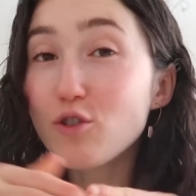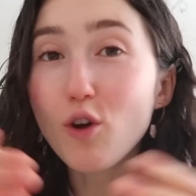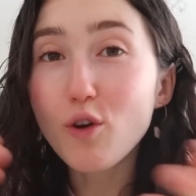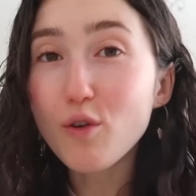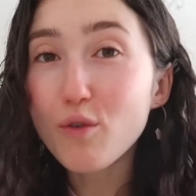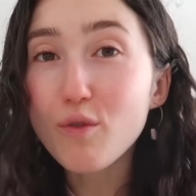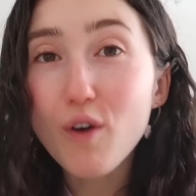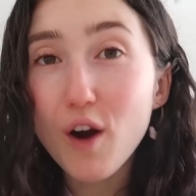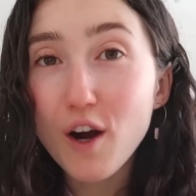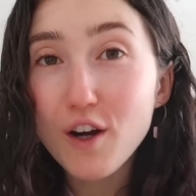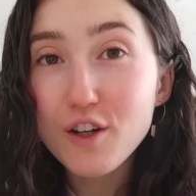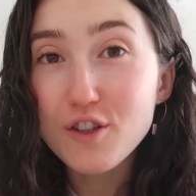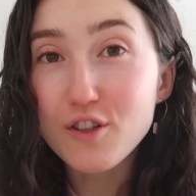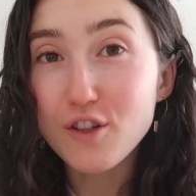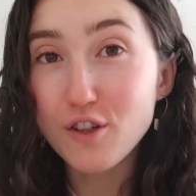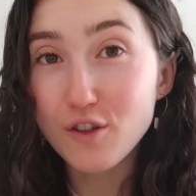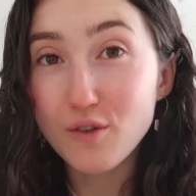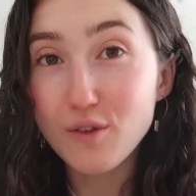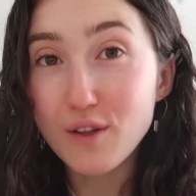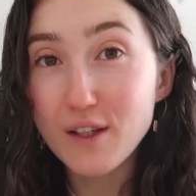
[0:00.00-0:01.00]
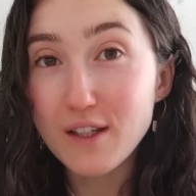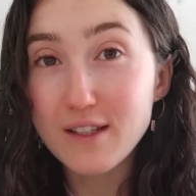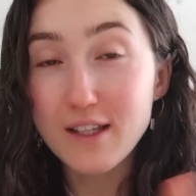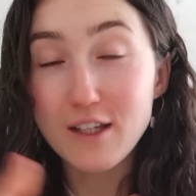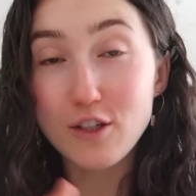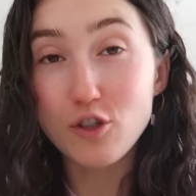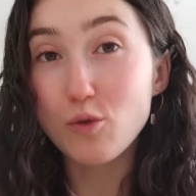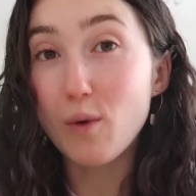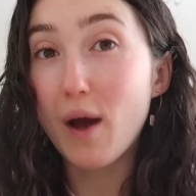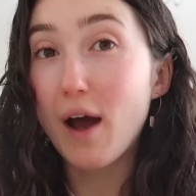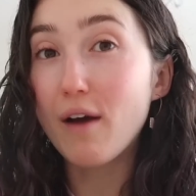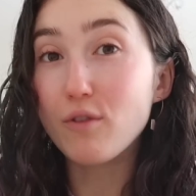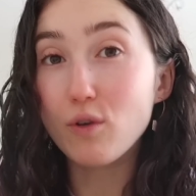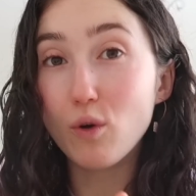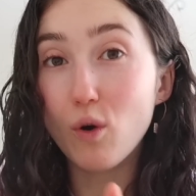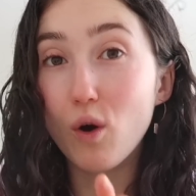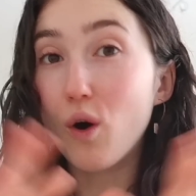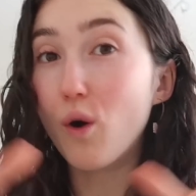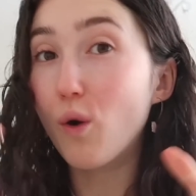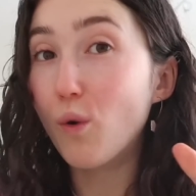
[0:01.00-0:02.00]
no rush to do these things. You have
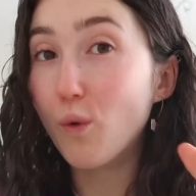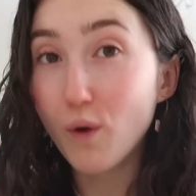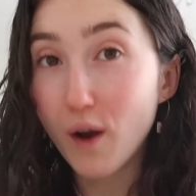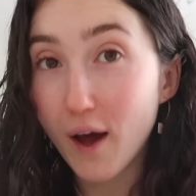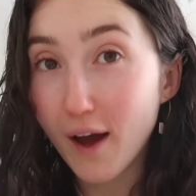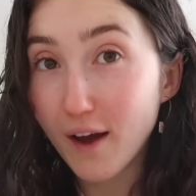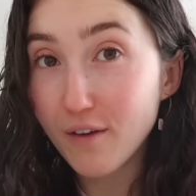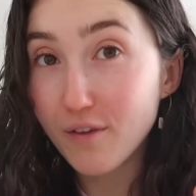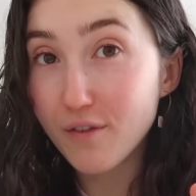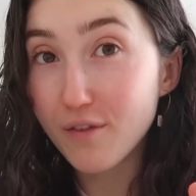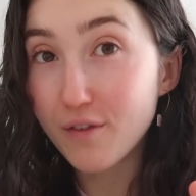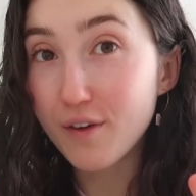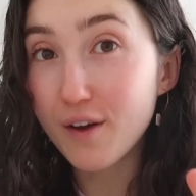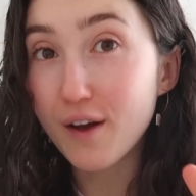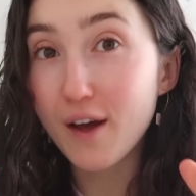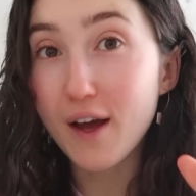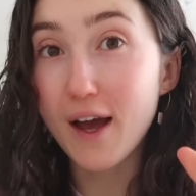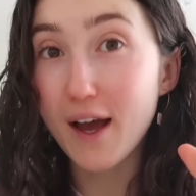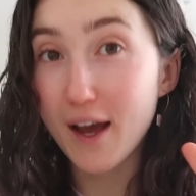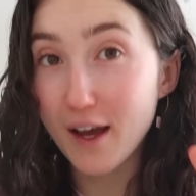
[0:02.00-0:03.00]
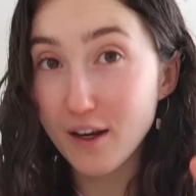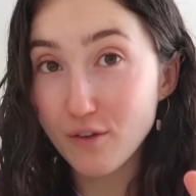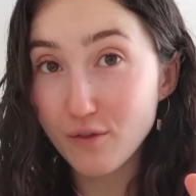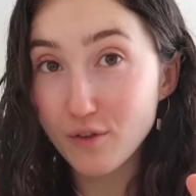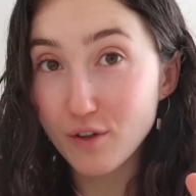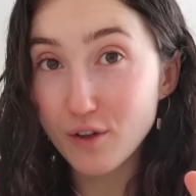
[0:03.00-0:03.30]
your whole life ahead of